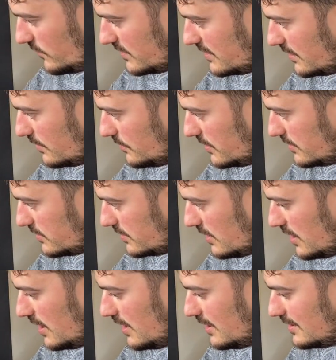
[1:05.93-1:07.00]
dig a bit
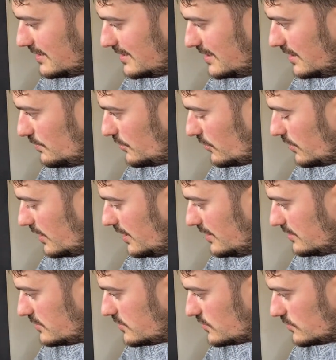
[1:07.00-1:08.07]
deeper
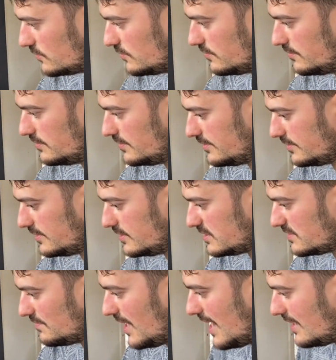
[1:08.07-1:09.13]
into
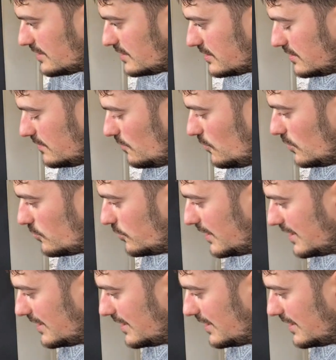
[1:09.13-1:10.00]
this mass, what we can